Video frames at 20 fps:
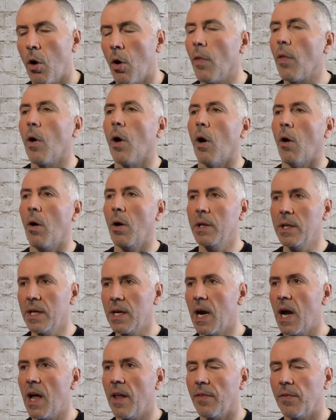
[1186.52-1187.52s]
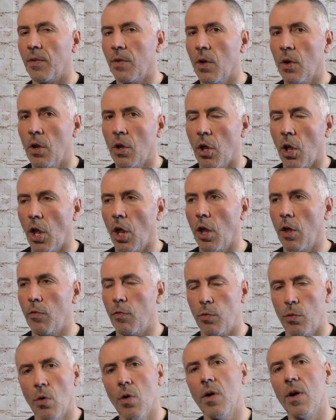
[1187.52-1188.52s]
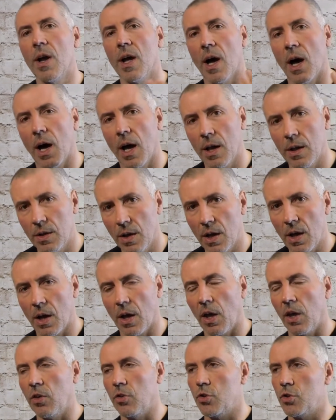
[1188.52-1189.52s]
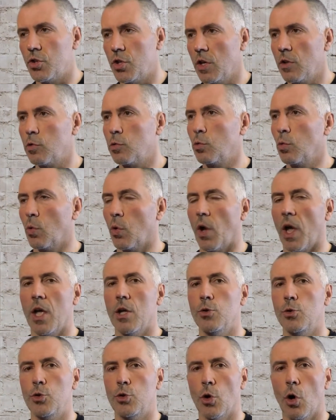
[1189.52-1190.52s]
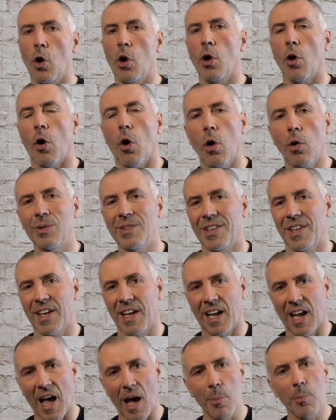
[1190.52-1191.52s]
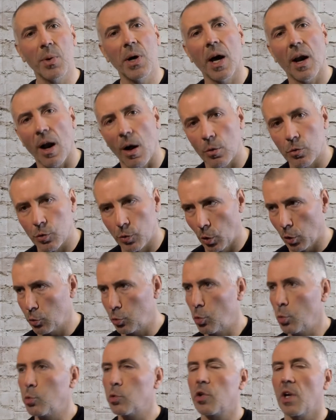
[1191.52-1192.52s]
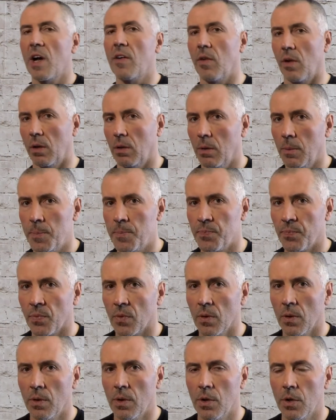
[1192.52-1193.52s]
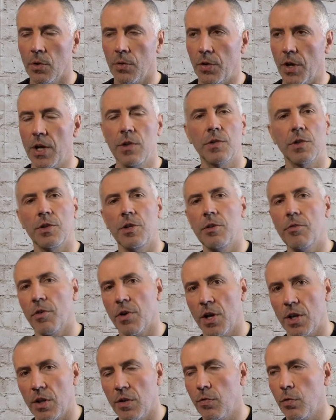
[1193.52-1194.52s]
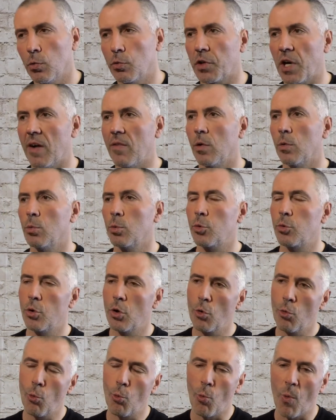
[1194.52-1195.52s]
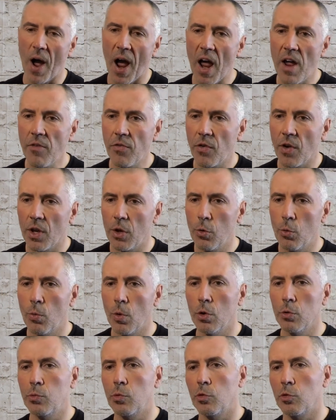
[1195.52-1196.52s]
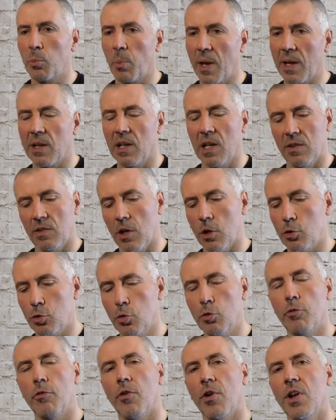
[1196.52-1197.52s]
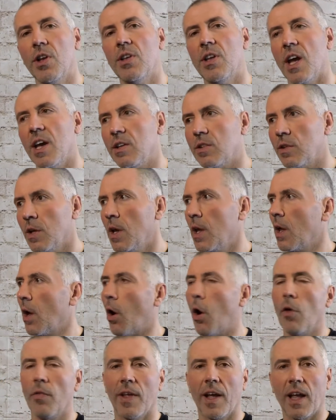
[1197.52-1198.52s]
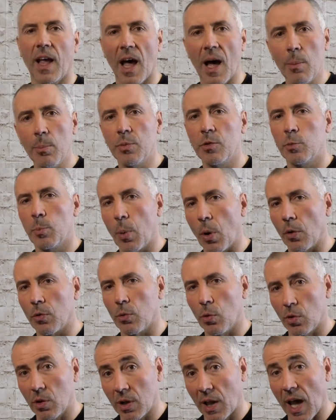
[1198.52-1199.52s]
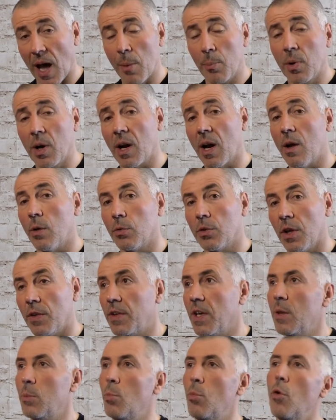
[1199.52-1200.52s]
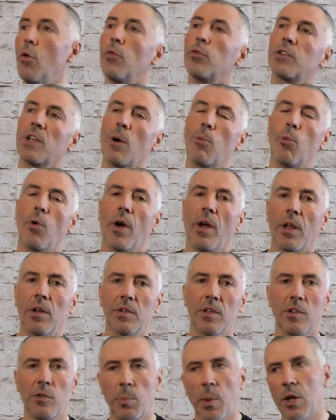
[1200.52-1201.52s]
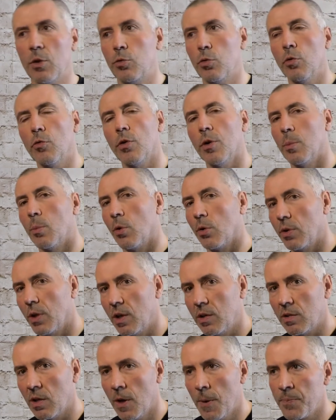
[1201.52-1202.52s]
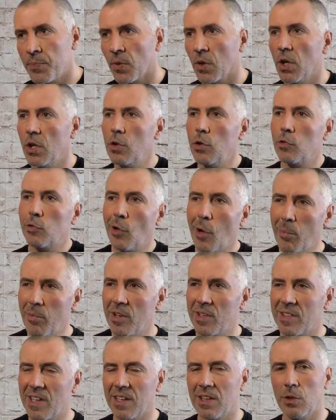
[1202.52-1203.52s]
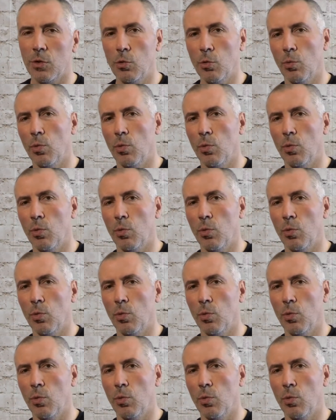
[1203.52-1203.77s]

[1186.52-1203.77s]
On the other hand, If your idea is just to enjoy only the campgrounds, not to travel, then it's different. If you travel with your wife and you want to spend, let's say, 2-3 days on the camp spot, on campground, and then move somewhere else and spend 2-3 more days, it is obvious that